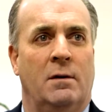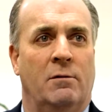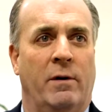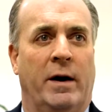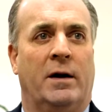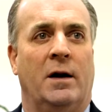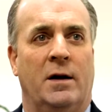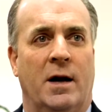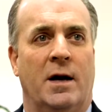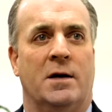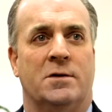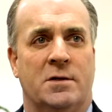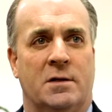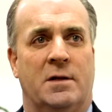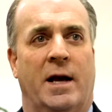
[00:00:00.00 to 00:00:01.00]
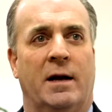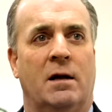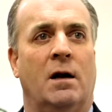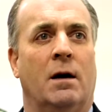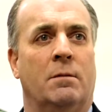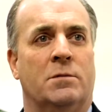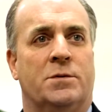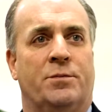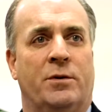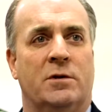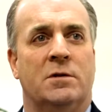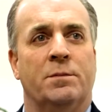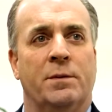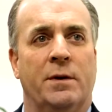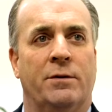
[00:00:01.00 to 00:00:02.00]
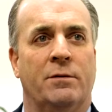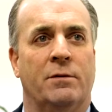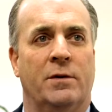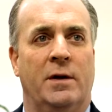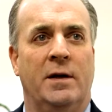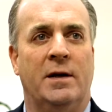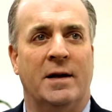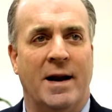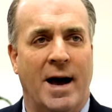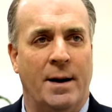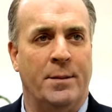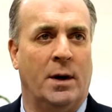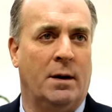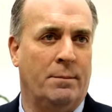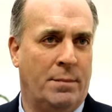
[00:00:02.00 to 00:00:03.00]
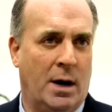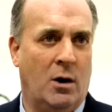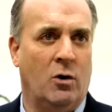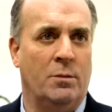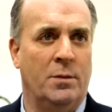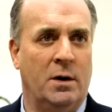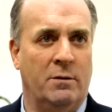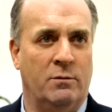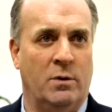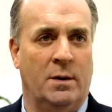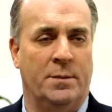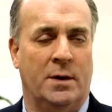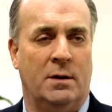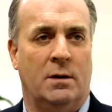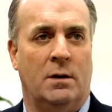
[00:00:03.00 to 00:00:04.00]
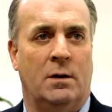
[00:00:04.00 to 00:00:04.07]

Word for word: recognize that that comes principally through the economic empowerment of women.